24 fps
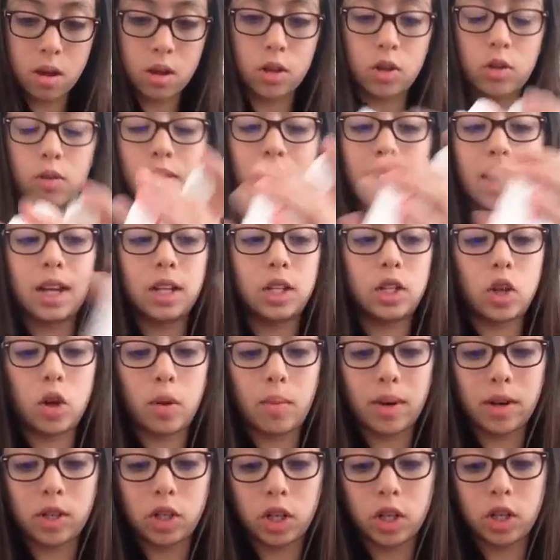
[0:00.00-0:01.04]
Don't add too
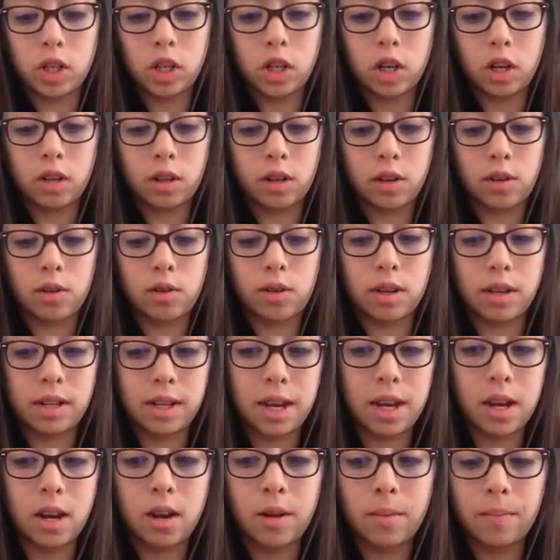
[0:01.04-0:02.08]
much into your little
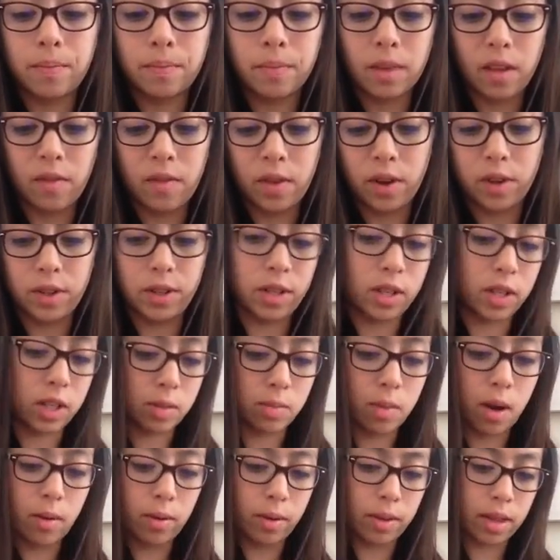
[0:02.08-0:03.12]
container if you're using a
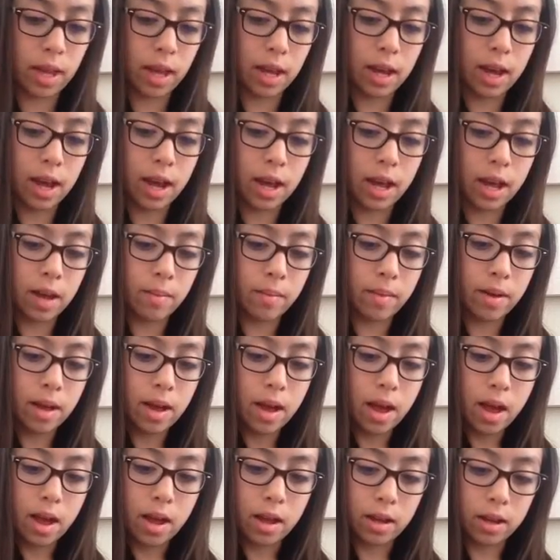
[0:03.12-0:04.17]
small one like I am,
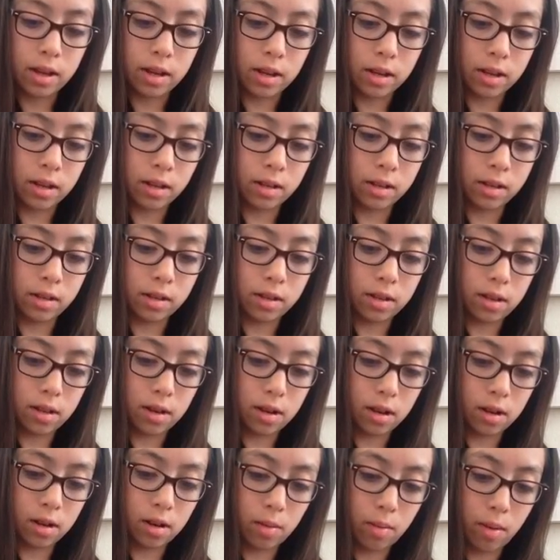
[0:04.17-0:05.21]
because
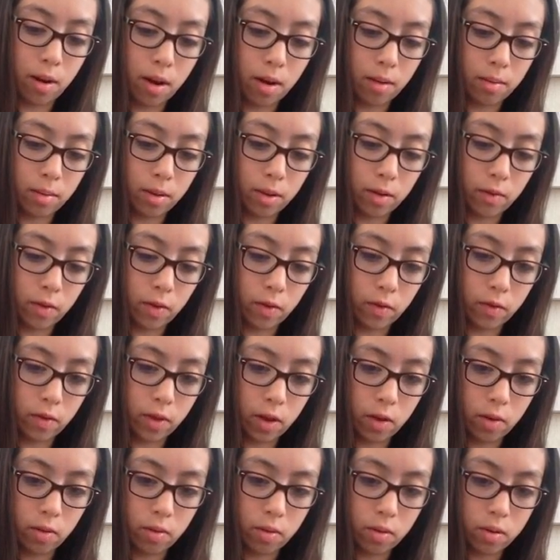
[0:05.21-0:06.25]
it'll probably
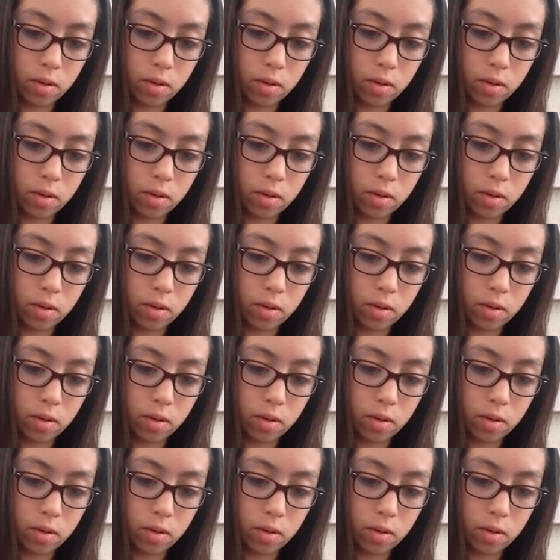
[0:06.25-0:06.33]
overflow.